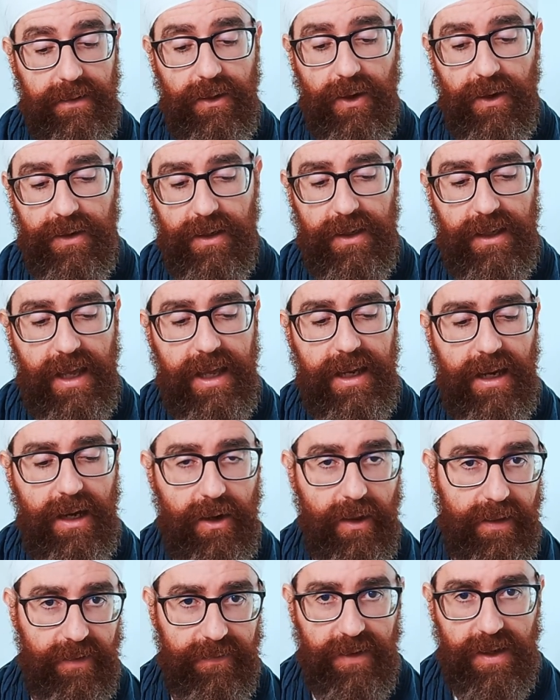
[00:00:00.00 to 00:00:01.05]
the other day in
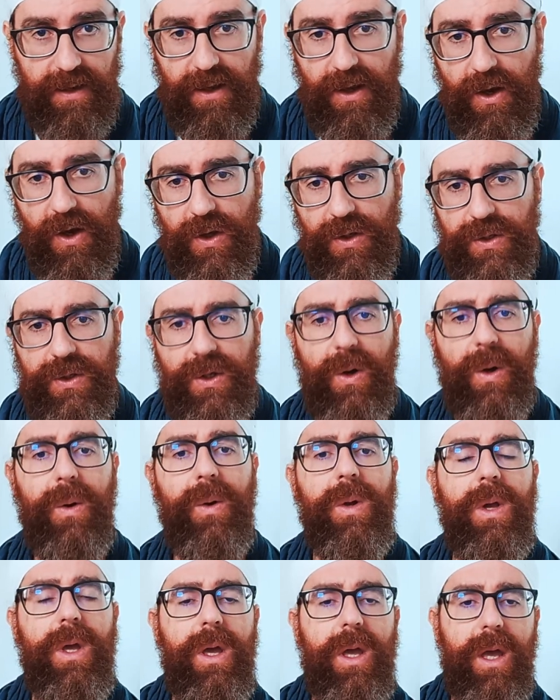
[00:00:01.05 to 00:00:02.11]
another video, so